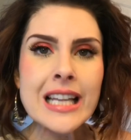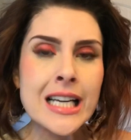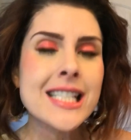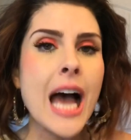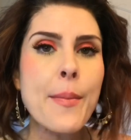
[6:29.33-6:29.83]

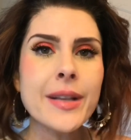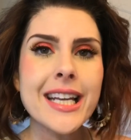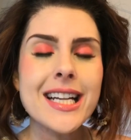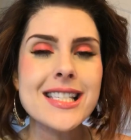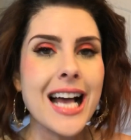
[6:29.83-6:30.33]

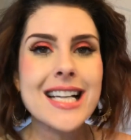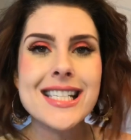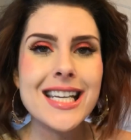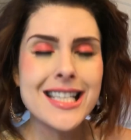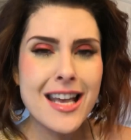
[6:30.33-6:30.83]
Adapalene has got
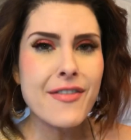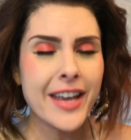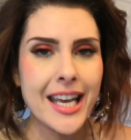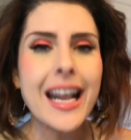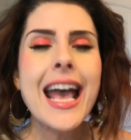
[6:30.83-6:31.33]

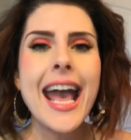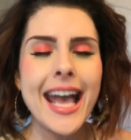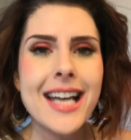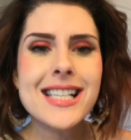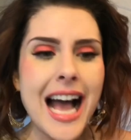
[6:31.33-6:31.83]
significant
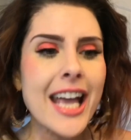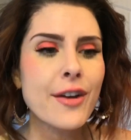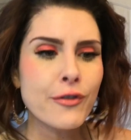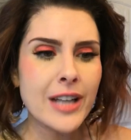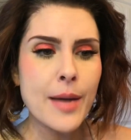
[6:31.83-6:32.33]

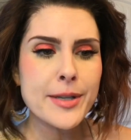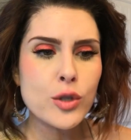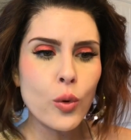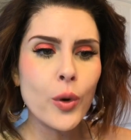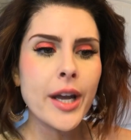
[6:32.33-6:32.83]

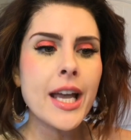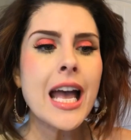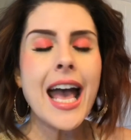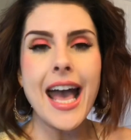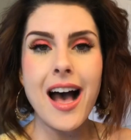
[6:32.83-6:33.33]
anti-inflammatory
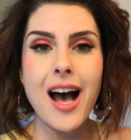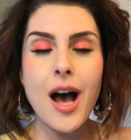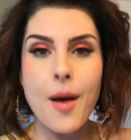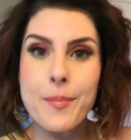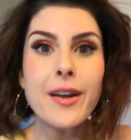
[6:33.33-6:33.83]

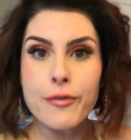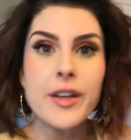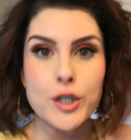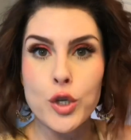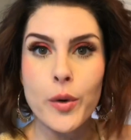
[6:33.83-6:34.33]

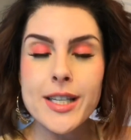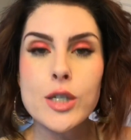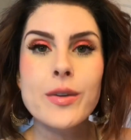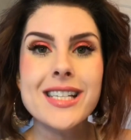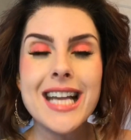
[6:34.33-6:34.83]
benefit to it.
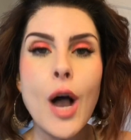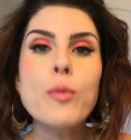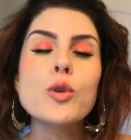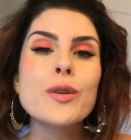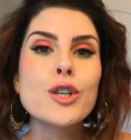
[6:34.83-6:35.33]
So it's going to
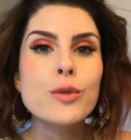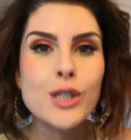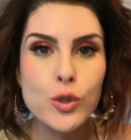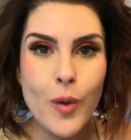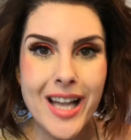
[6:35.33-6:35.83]
help to
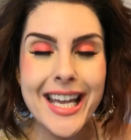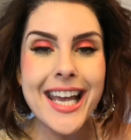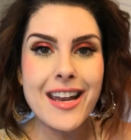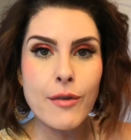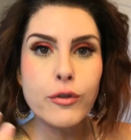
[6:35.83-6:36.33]
reduce
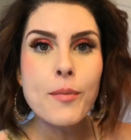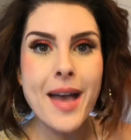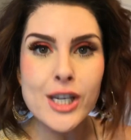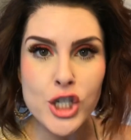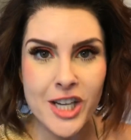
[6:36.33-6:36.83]
swelling and
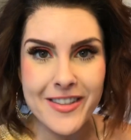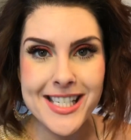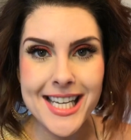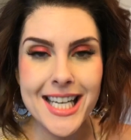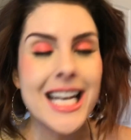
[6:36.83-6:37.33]
inflammation in the
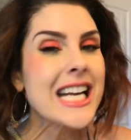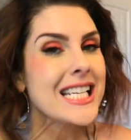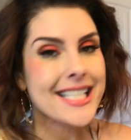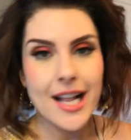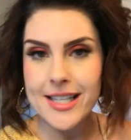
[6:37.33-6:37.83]
skin.
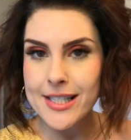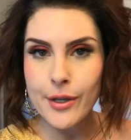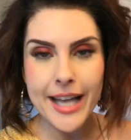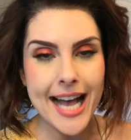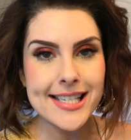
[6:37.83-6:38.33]

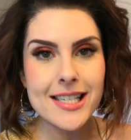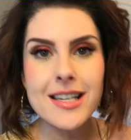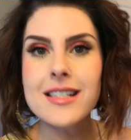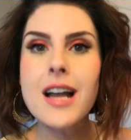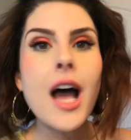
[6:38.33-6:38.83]
Salicylic acid
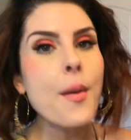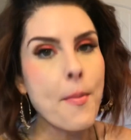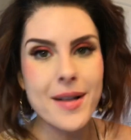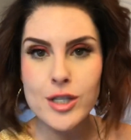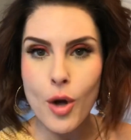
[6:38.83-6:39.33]
does
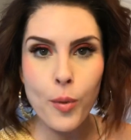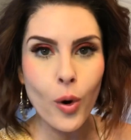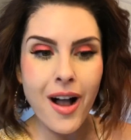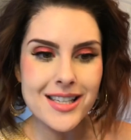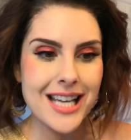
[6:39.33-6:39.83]
not, benzoyl
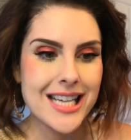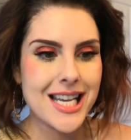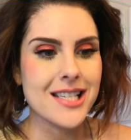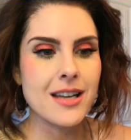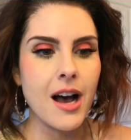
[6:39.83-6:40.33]
peroxide
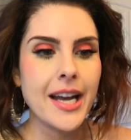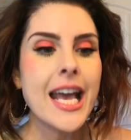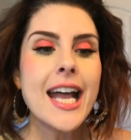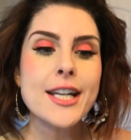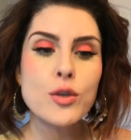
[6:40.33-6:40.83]
does not.
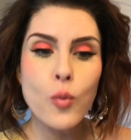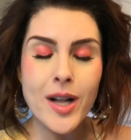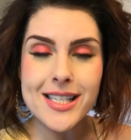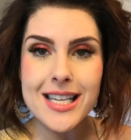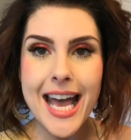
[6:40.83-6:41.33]
It's a
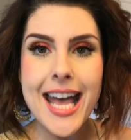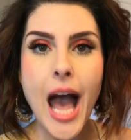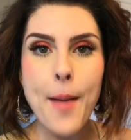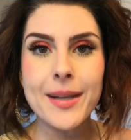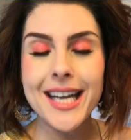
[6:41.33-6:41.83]
once-a-day
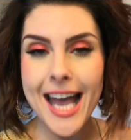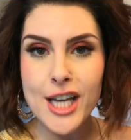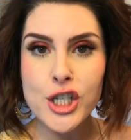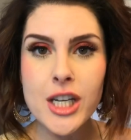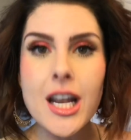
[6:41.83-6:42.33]

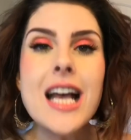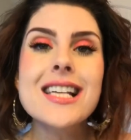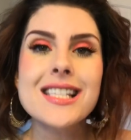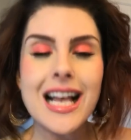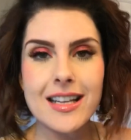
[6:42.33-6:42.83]
application.
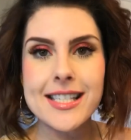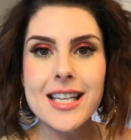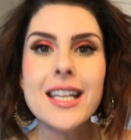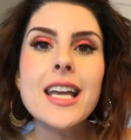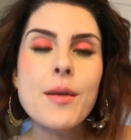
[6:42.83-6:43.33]

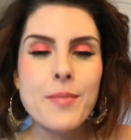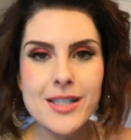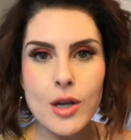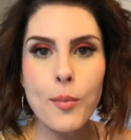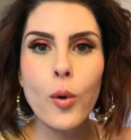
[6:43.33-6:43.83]
Salicylic and
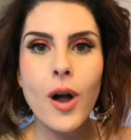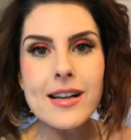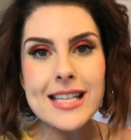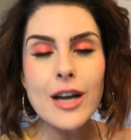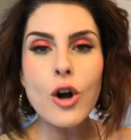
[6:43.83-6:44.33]
benzoyl
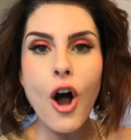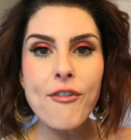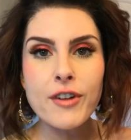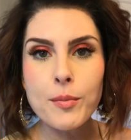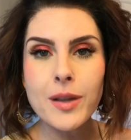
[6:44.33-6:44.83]
peroxide are
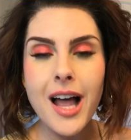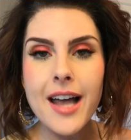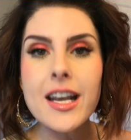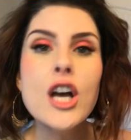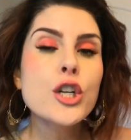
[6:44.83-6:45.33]
often
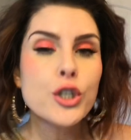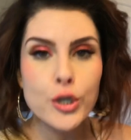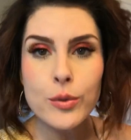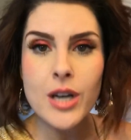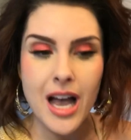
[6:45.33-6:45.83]
applied
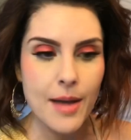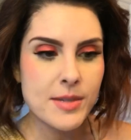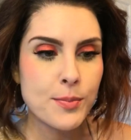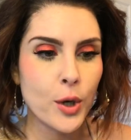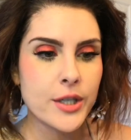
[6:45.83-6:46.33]
2
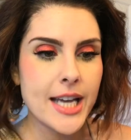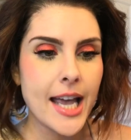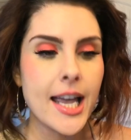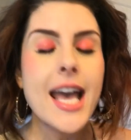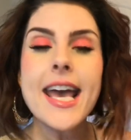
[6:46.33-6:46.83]
times per
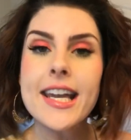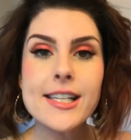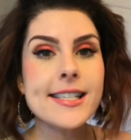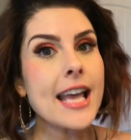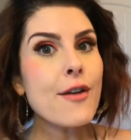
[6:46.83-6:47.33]
day. It
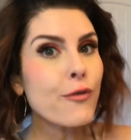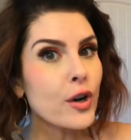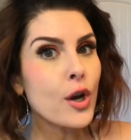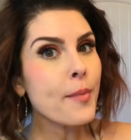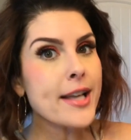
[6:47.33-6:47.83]
is safe for
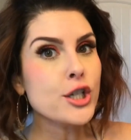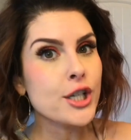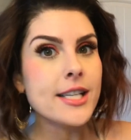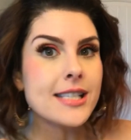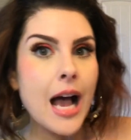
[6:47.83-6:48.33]
your bed
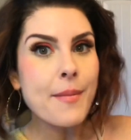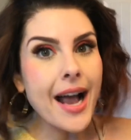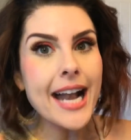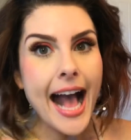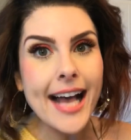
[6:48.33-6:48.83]
sheets, I
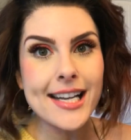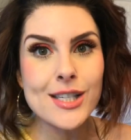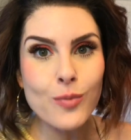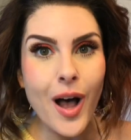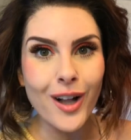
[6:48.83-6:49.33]
might add
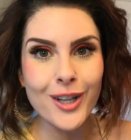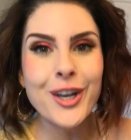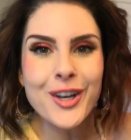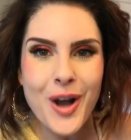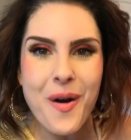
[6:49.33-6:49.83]
as well.
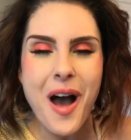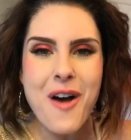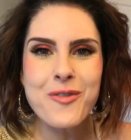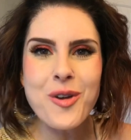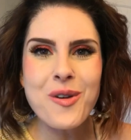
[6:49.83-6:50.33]
You know
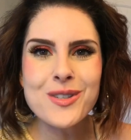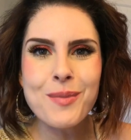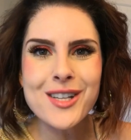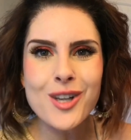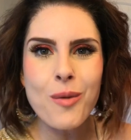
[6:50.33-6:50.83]
how if you use
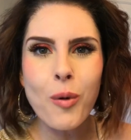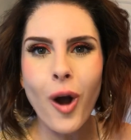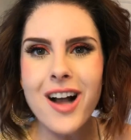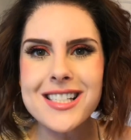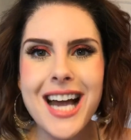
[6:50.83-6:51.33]
benzoyl
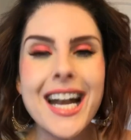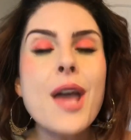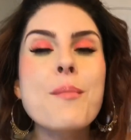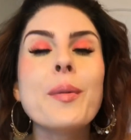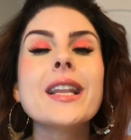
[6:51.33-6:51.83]
peroxide,
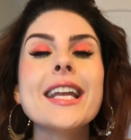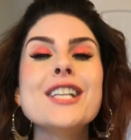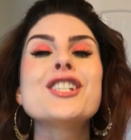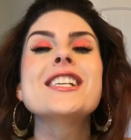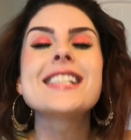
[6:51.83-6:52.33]
it
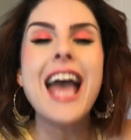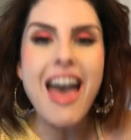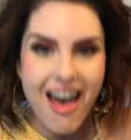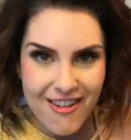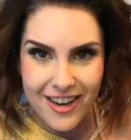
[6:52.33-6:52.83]
bleaches
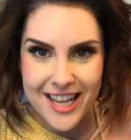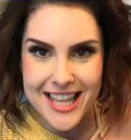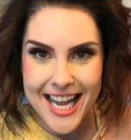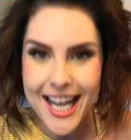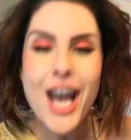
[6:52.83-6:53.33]

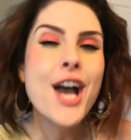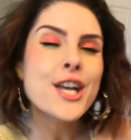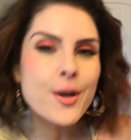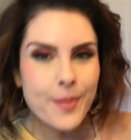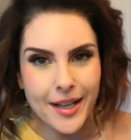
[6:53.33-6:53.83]
everything.
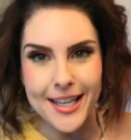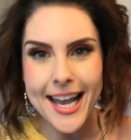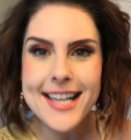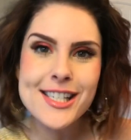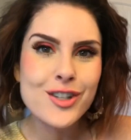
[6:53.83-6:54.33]
Your
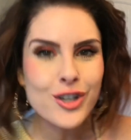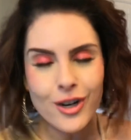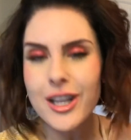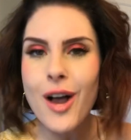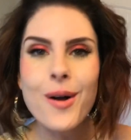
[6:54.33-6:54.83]
pillowcases, your
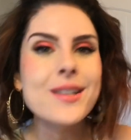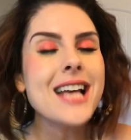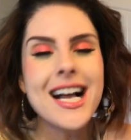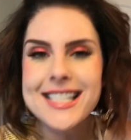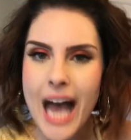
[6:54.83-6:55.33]
clothes.
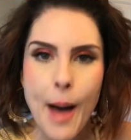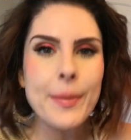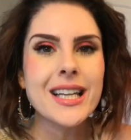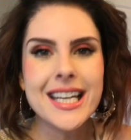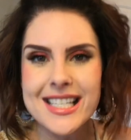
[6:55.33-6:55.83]

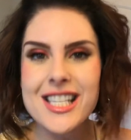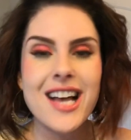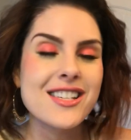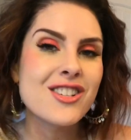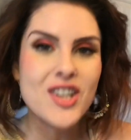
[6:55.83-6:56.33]
Adapalene
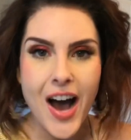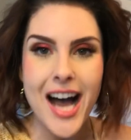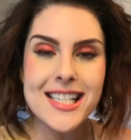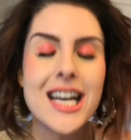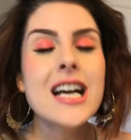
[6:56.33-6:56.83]
does
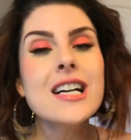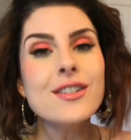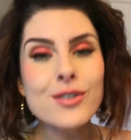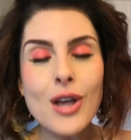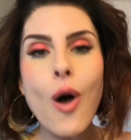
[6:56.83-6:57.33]
not.
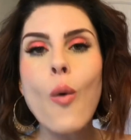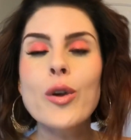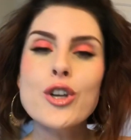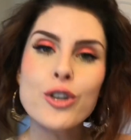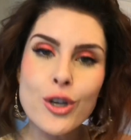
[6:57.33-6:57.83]
So
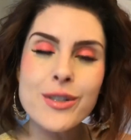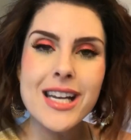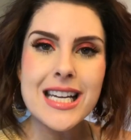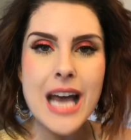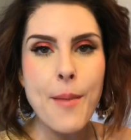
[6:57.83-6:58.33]
when you're
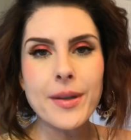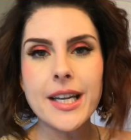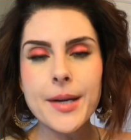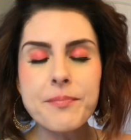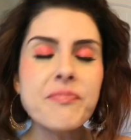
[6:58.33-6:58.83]
using
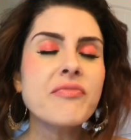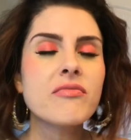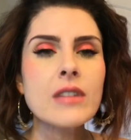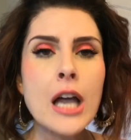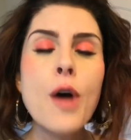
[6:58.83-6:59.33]
adapalene,
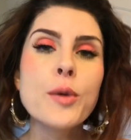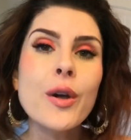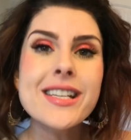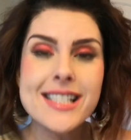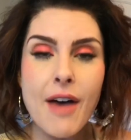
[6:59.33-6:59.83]
you
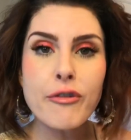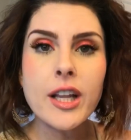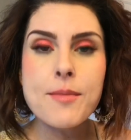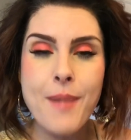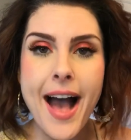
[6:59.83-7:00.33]
can
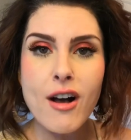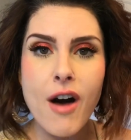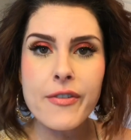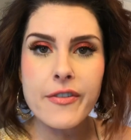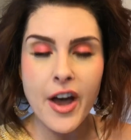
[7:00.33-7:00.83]
definitely back
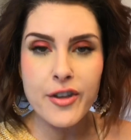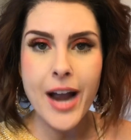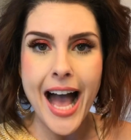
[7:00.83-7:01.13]
off of other